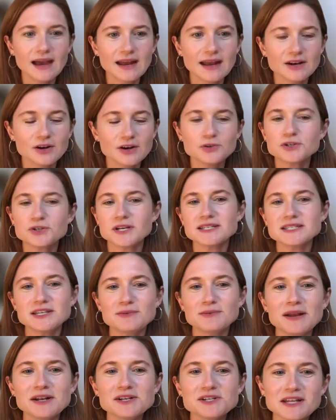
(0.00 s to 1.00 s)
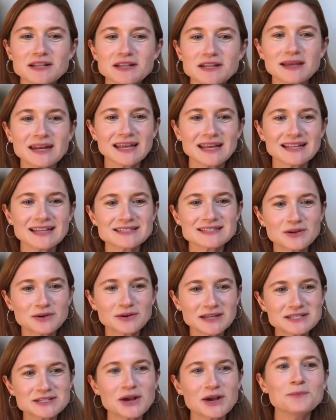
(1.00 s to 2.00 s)
Yeah, and I know Tracy mentioned at the beginning, there's
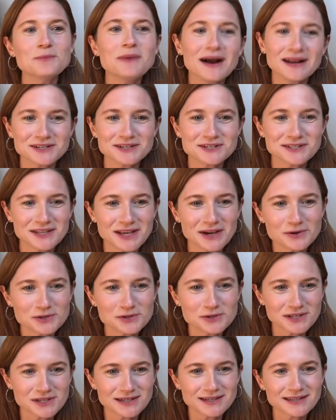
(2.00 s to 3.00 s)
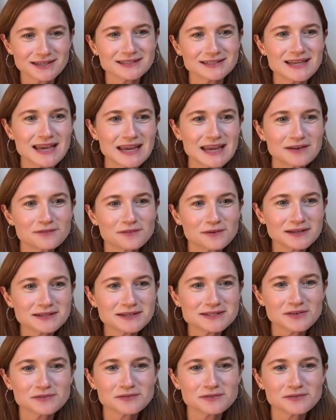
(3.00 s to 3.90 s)
only so much the ocean can take for us.